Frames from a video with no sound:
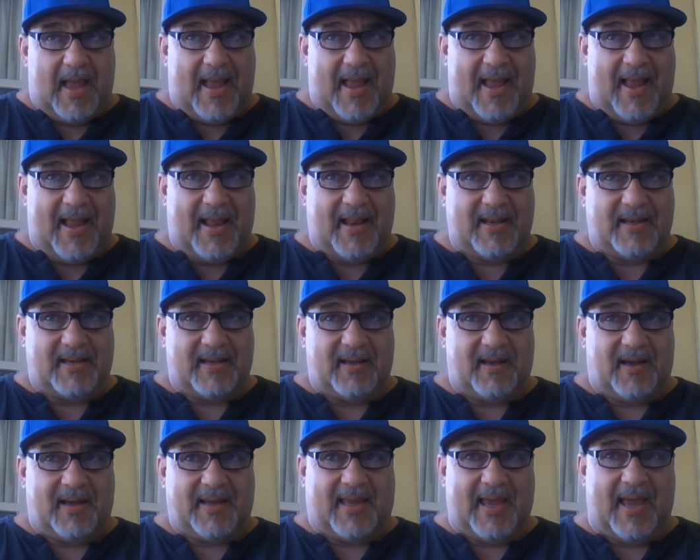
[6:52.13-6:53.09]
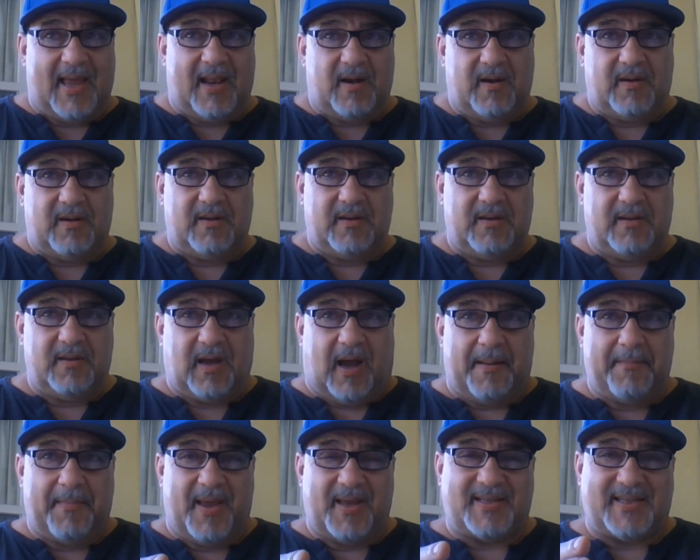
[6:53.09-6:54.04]
And again, I
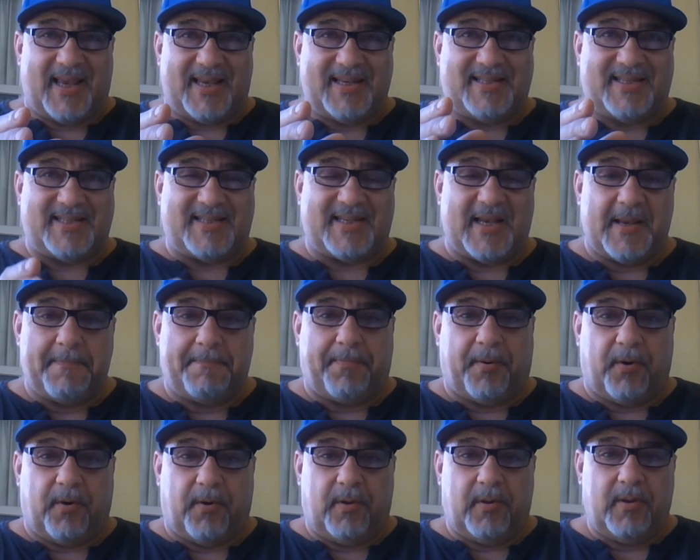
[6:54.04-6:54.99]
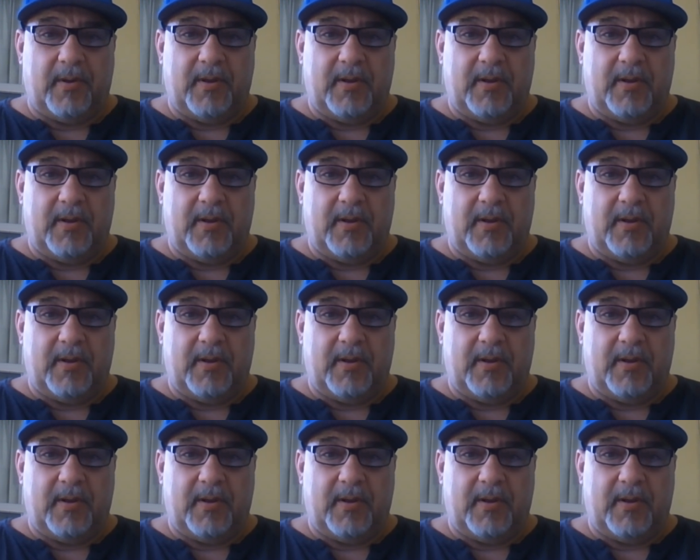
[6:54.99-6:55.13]
may say simple.